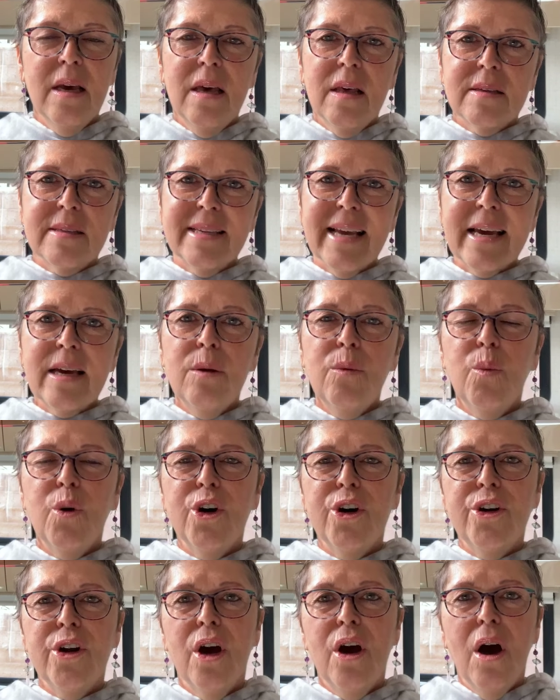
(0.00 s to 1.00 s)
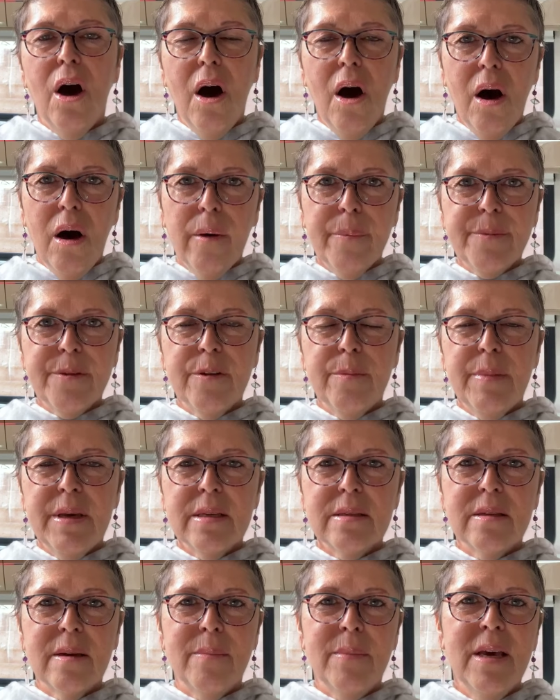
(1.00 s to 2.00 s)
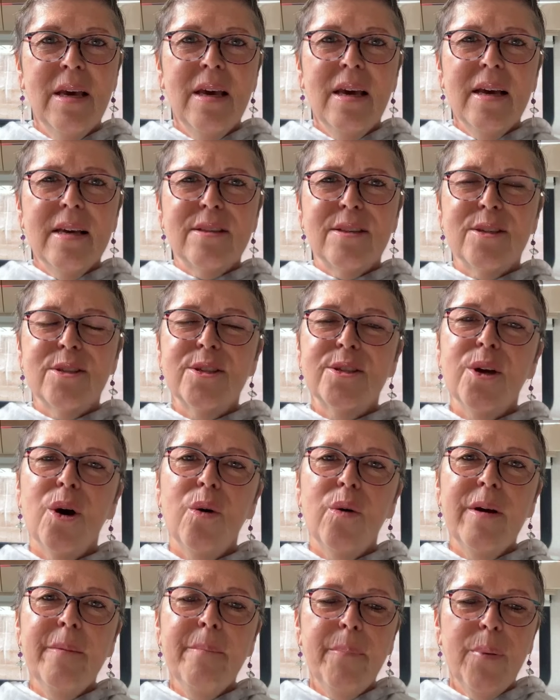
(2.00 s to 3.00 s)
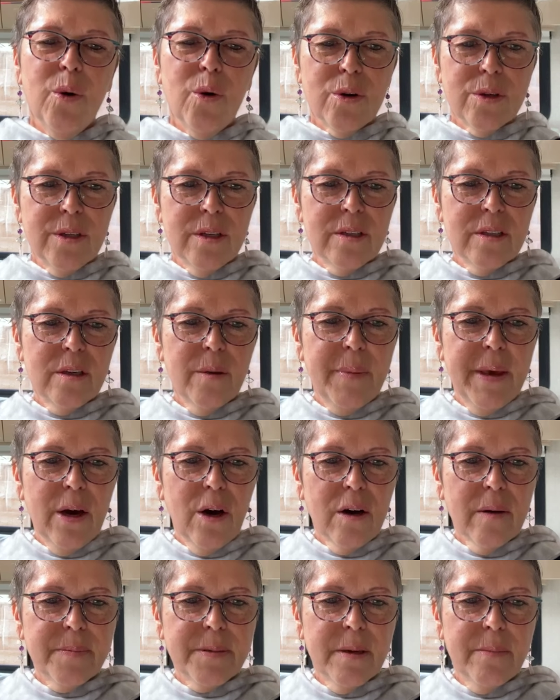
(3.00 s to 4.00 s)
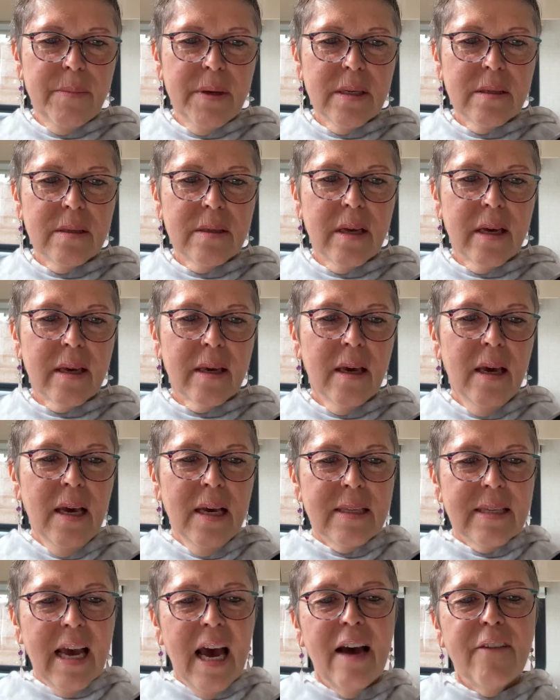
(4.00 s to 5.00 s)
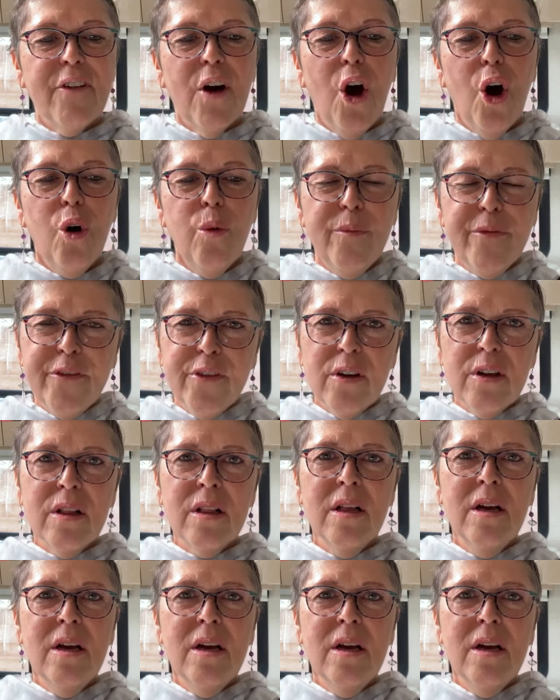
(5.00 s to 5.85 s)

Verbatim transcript: Second word, optimism. It's so important to be optimistic, to have a hopeful